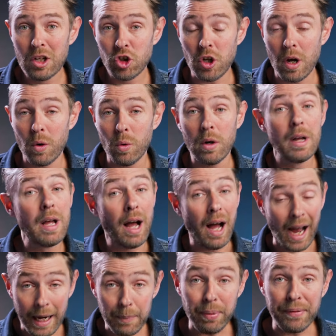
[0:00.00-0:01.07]
So
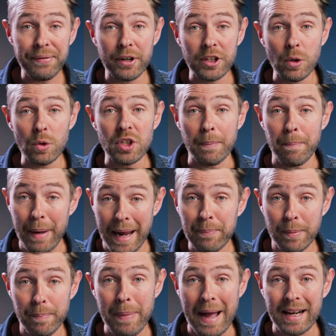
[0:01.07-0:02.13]
I prefer using
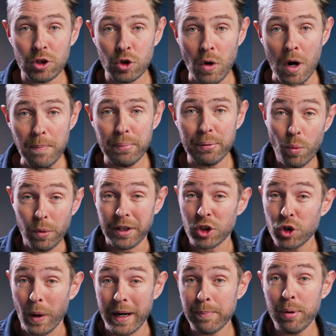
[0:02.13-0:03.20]
paper backdrop with a
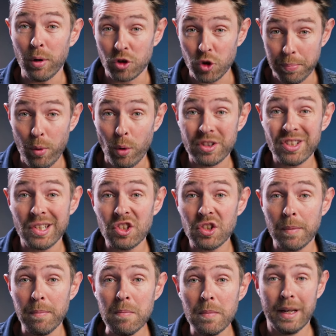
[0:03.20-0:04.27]
tripod support
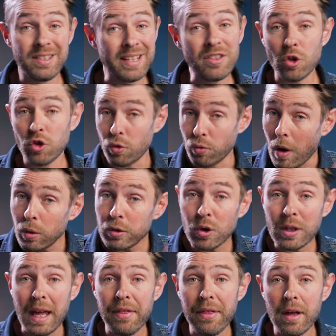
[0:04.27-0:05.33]
system. It's easier to roll
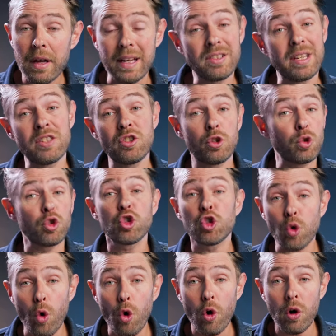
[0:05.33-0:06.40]
together, it's easier to
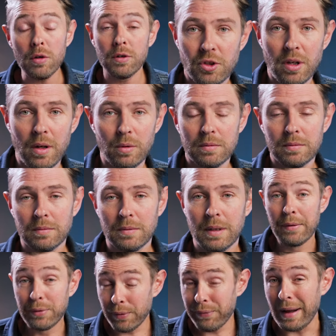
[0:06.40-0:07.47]
store. So
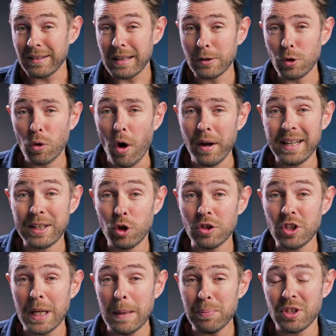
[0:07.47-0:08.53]
if you felt that you got any good
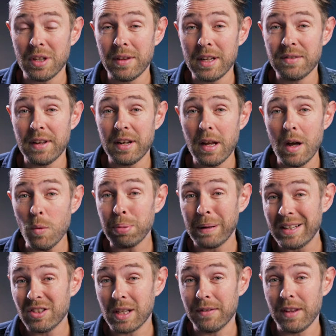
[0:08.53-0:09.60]
tips in this video,
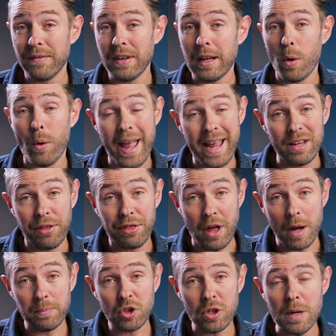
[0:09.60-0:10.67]
please give the video a
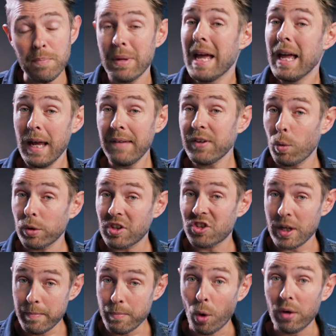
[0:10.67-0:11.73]
thumbs up. If you want to
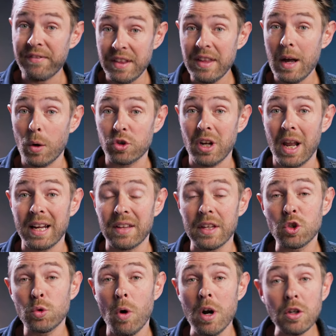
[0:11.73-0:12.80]
see more videos like
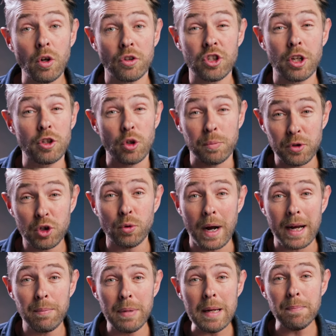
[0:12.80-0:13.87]
this one, consider
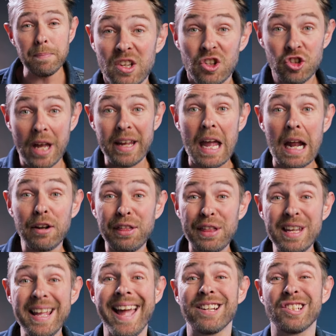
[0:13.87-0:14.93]
subscribing. Stay
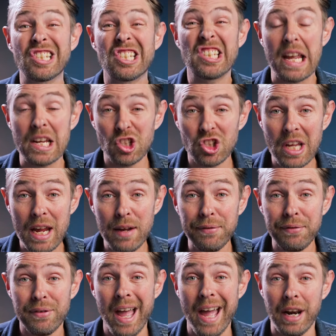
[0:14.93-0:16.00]
healthy and stay
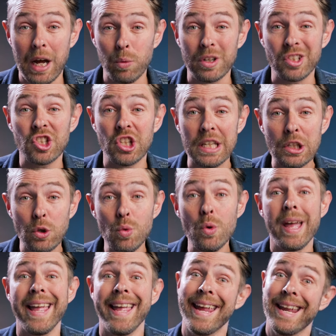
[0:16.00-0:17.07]
safe, and I will see you
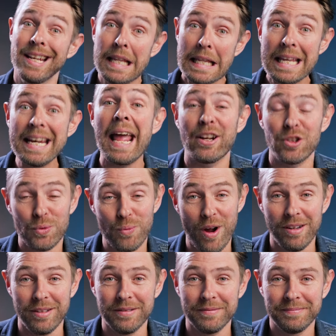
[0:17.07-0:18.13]
in the next
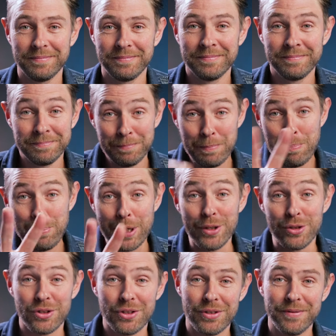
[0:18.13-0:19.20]
one.
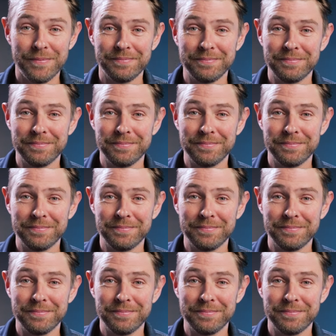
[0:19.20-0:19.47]
Peace.